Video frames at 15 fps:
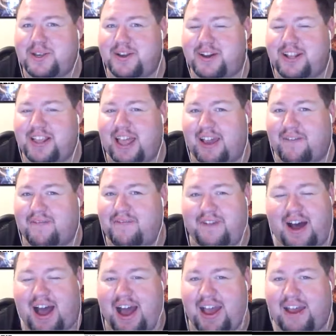like
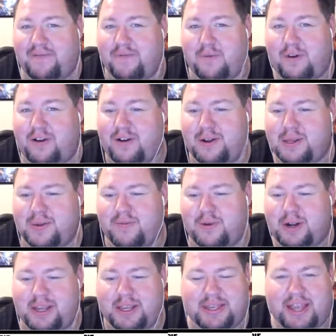5 words of what
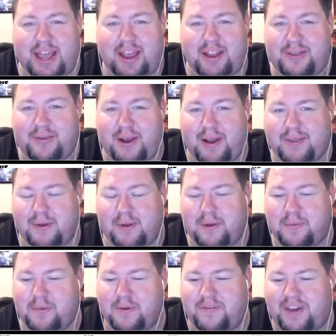he said throughout the whole
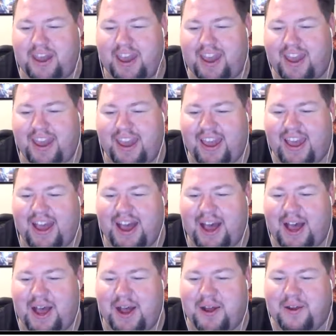movie.
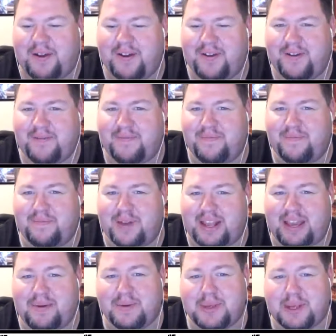But he
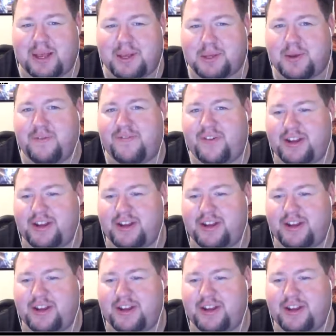was also fun to look